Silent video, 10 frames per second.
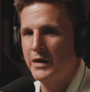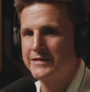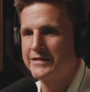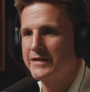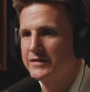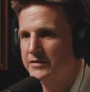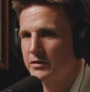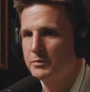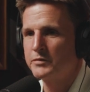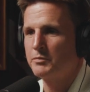
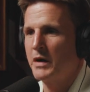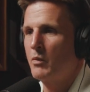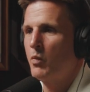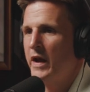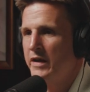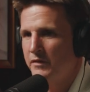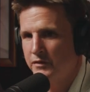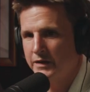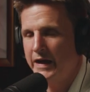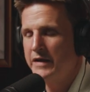systems, my way
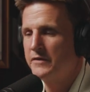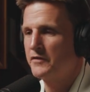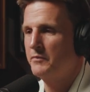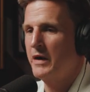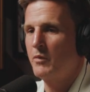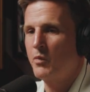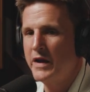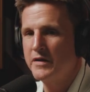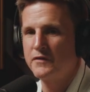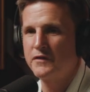of life, my
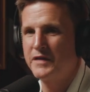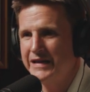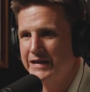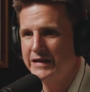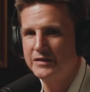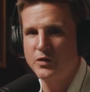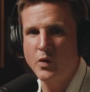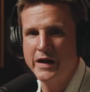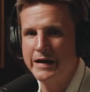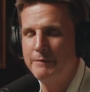way of thinking, the
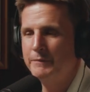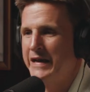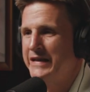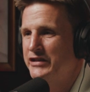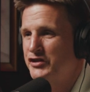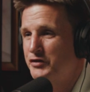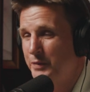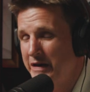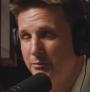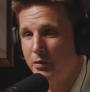way I managed
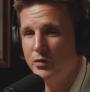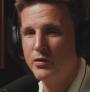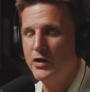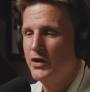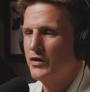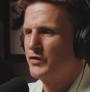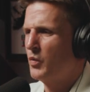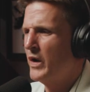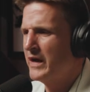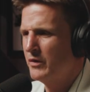people, the
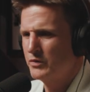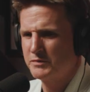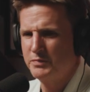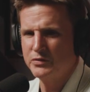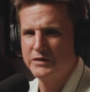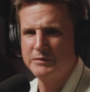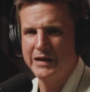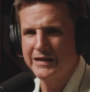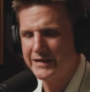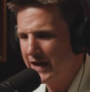way I was building
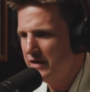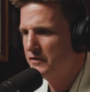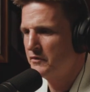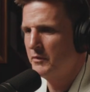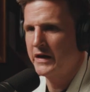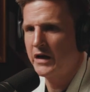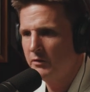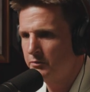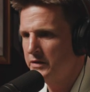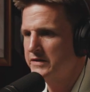my life, my
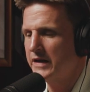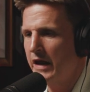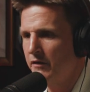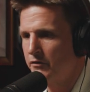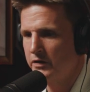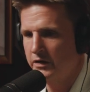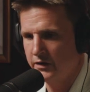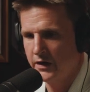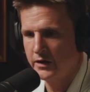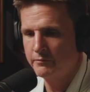companies,
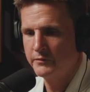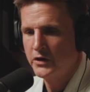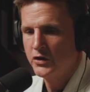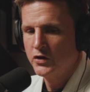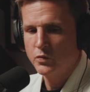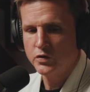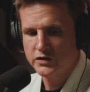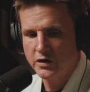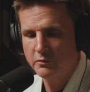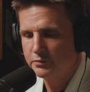everything
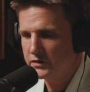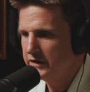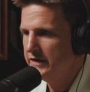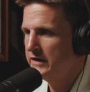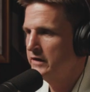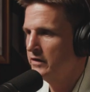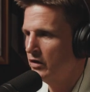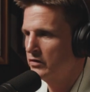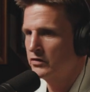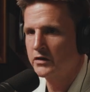was complete and
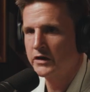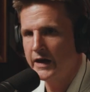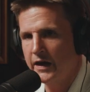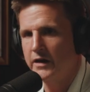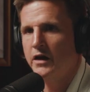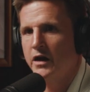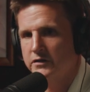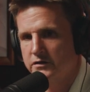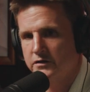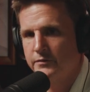utter
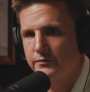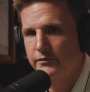chaos.